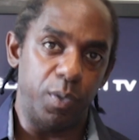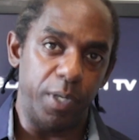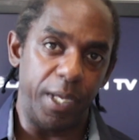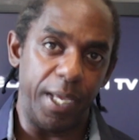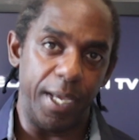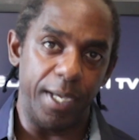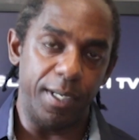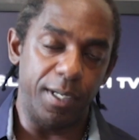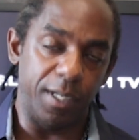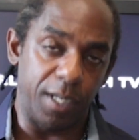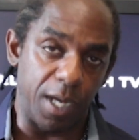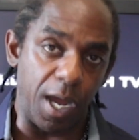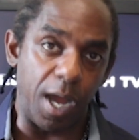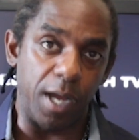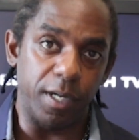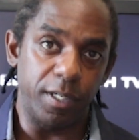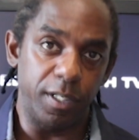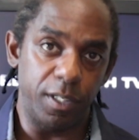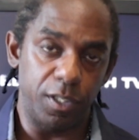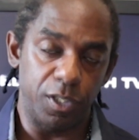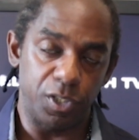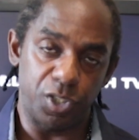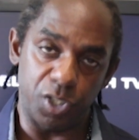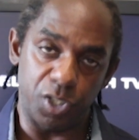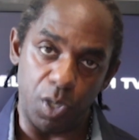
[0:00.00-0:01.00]
here, the
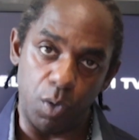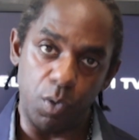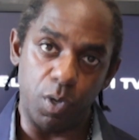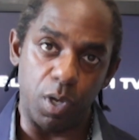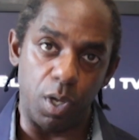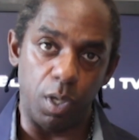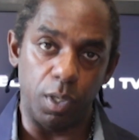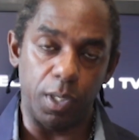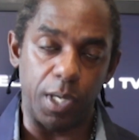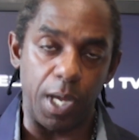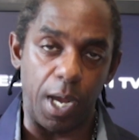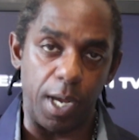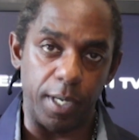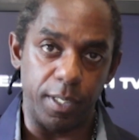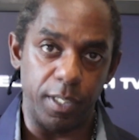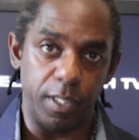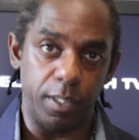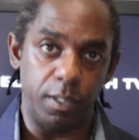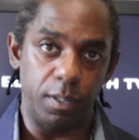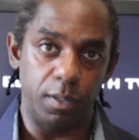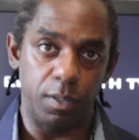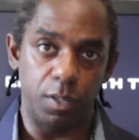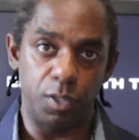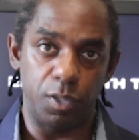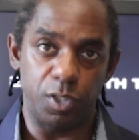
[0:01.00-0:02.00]
guardian, the so-called
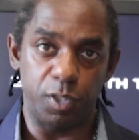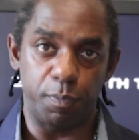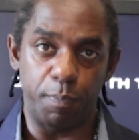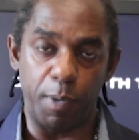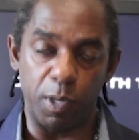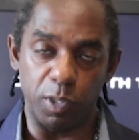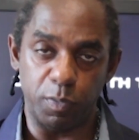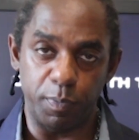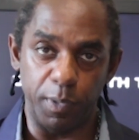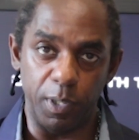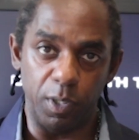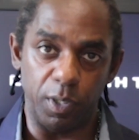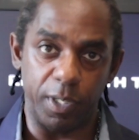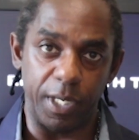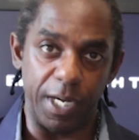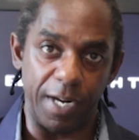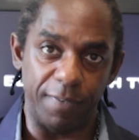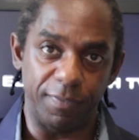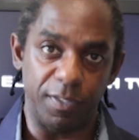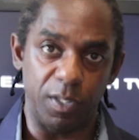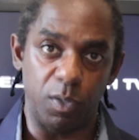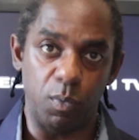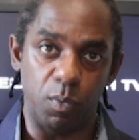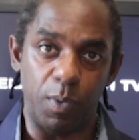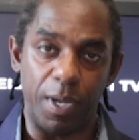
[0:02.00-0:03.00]
guardian, who's supposed to be looking
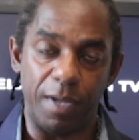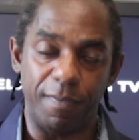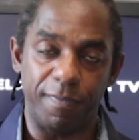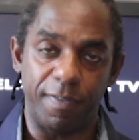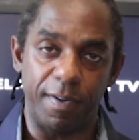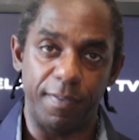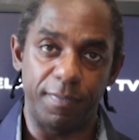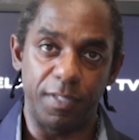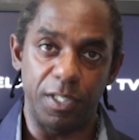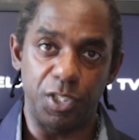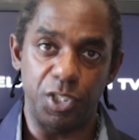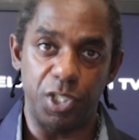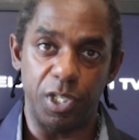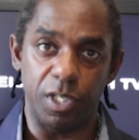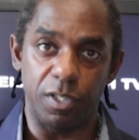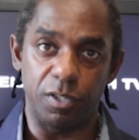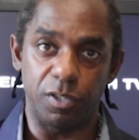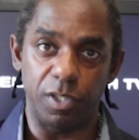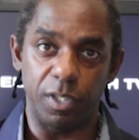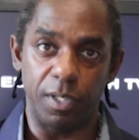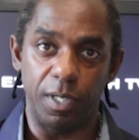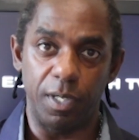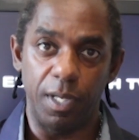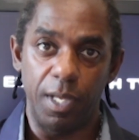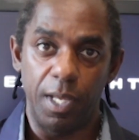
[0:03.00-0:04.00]
after the welfare of the
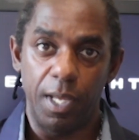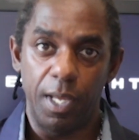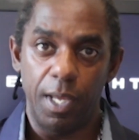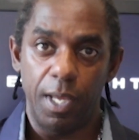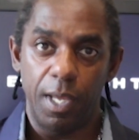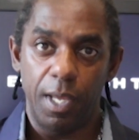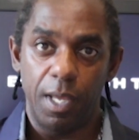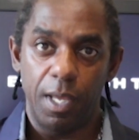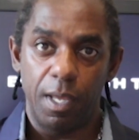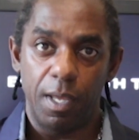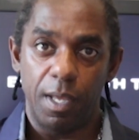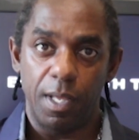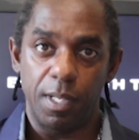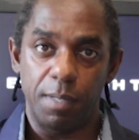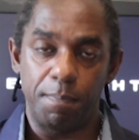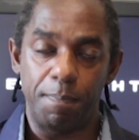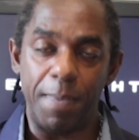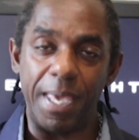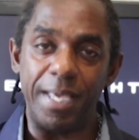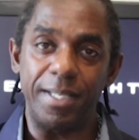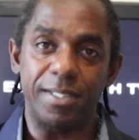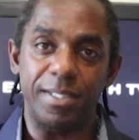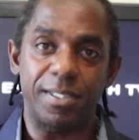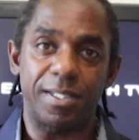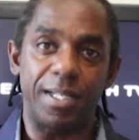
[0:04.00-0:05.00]
children,
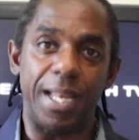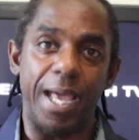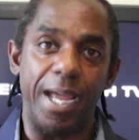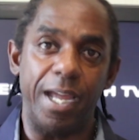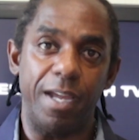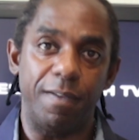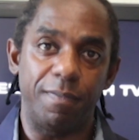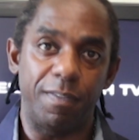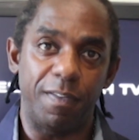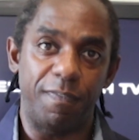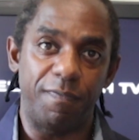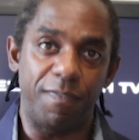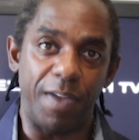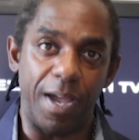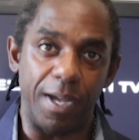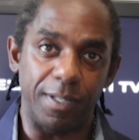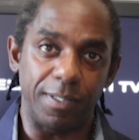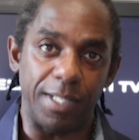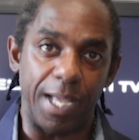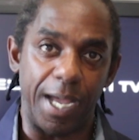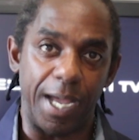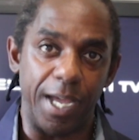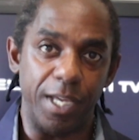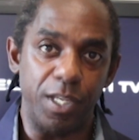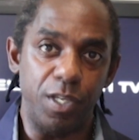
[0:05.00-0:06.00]
makes light of the fact
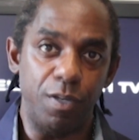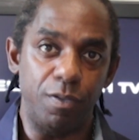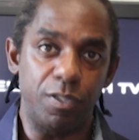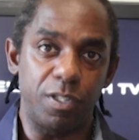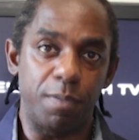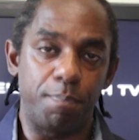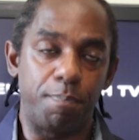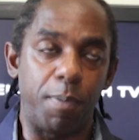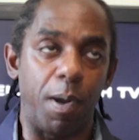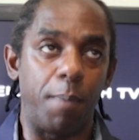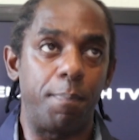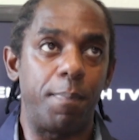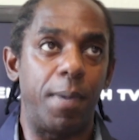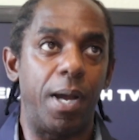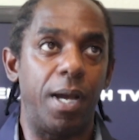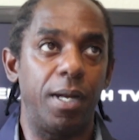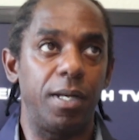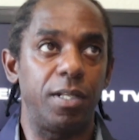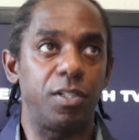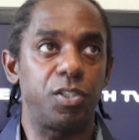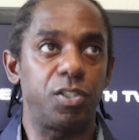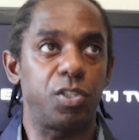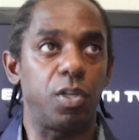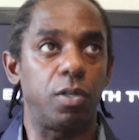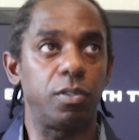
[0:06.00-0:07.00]
that I used the Bob
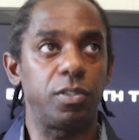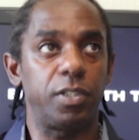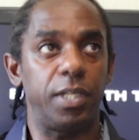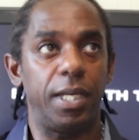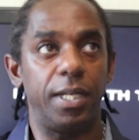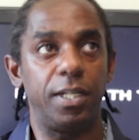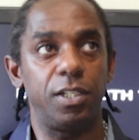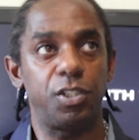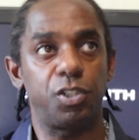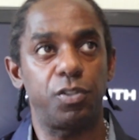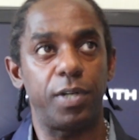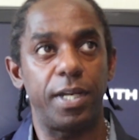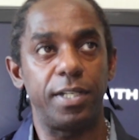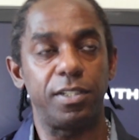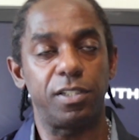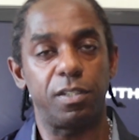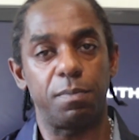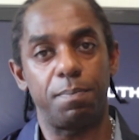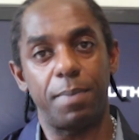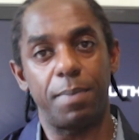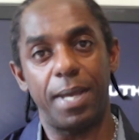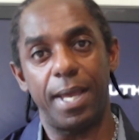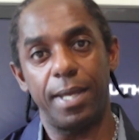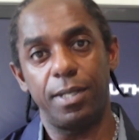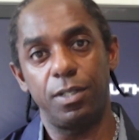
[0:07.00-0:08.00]
Marley song to illustrate to
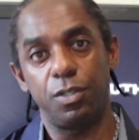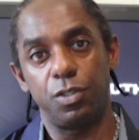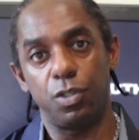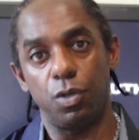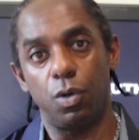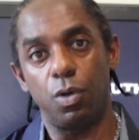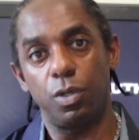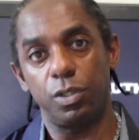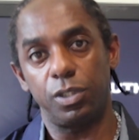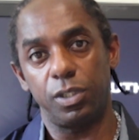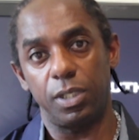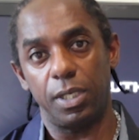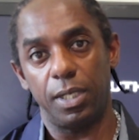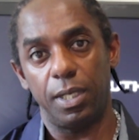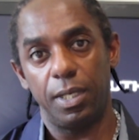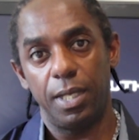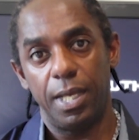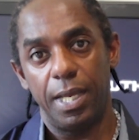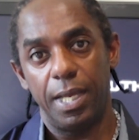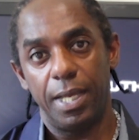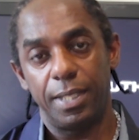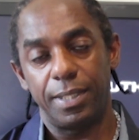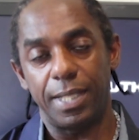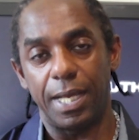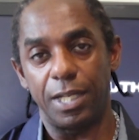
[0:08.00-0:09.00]
my daughter
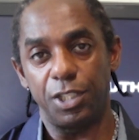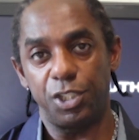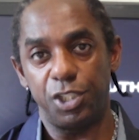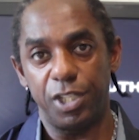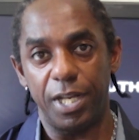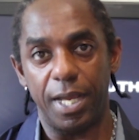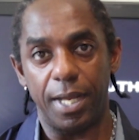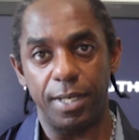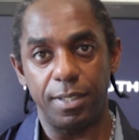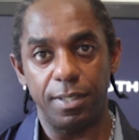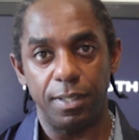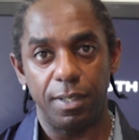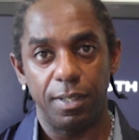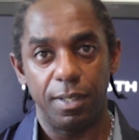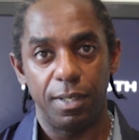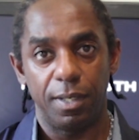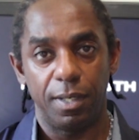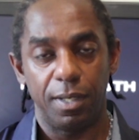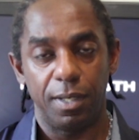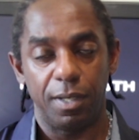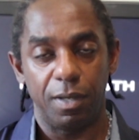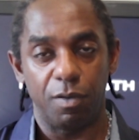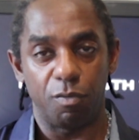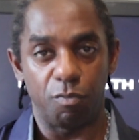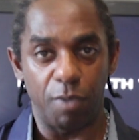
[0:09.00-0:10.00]
that she had
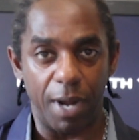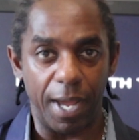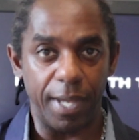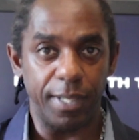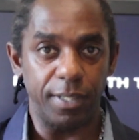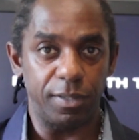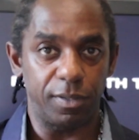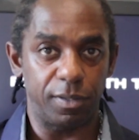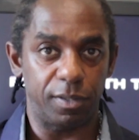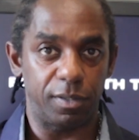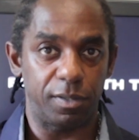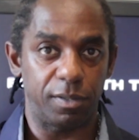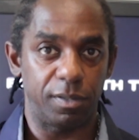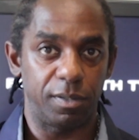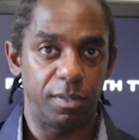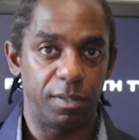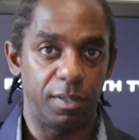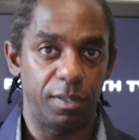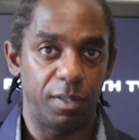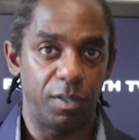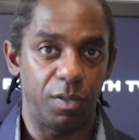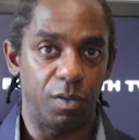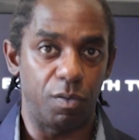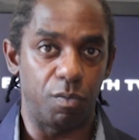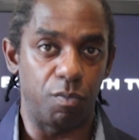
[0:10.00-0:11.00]
rights,
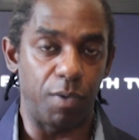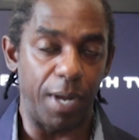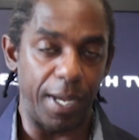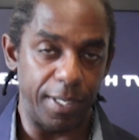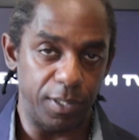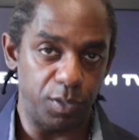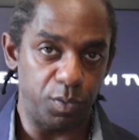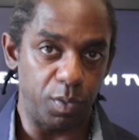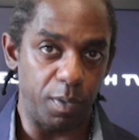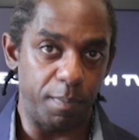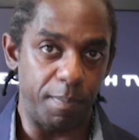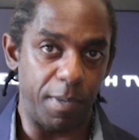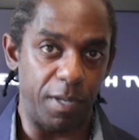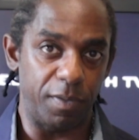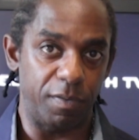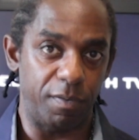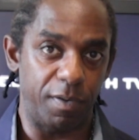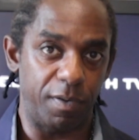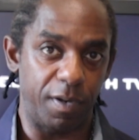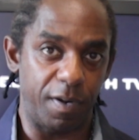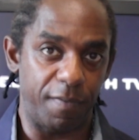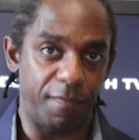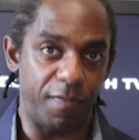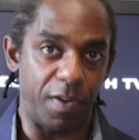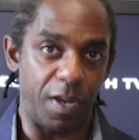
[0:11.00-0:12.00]
right to a mother
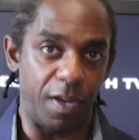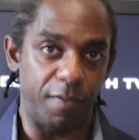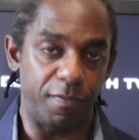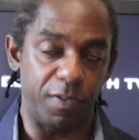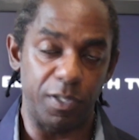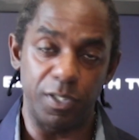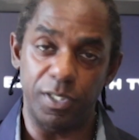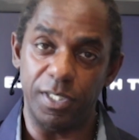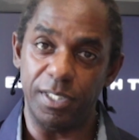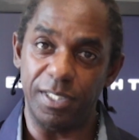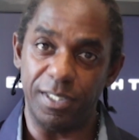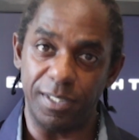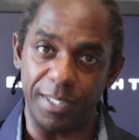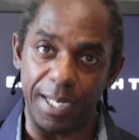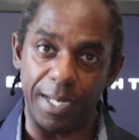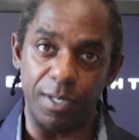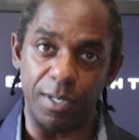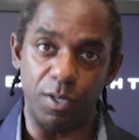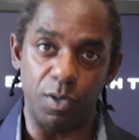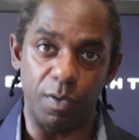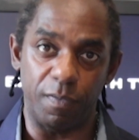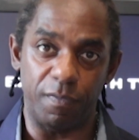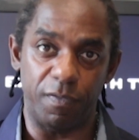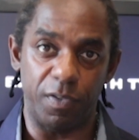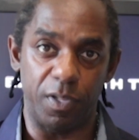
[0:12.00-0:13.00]
and a father, and to stand
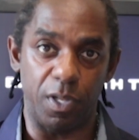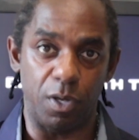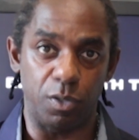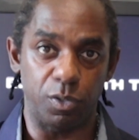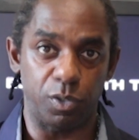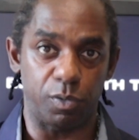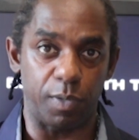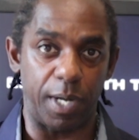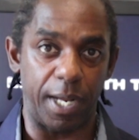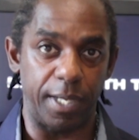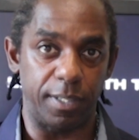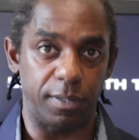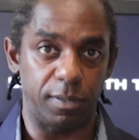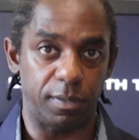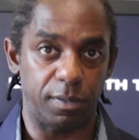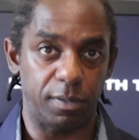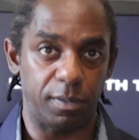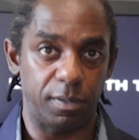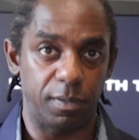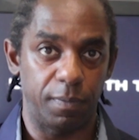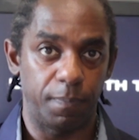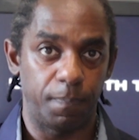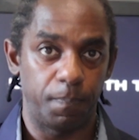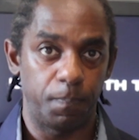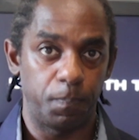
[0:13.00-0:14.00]
up for those rights.
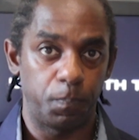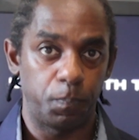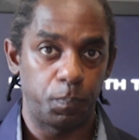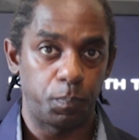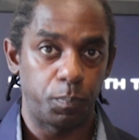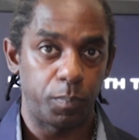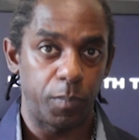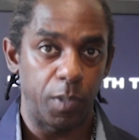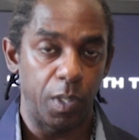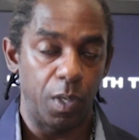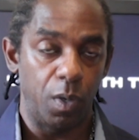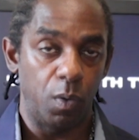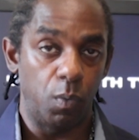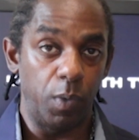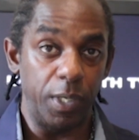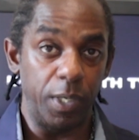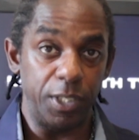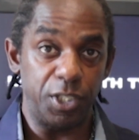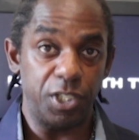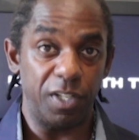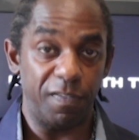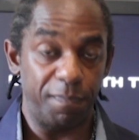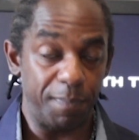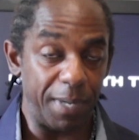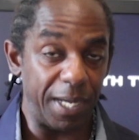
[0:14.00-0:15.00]

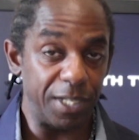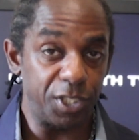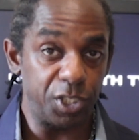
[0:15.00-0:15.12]
Which, if my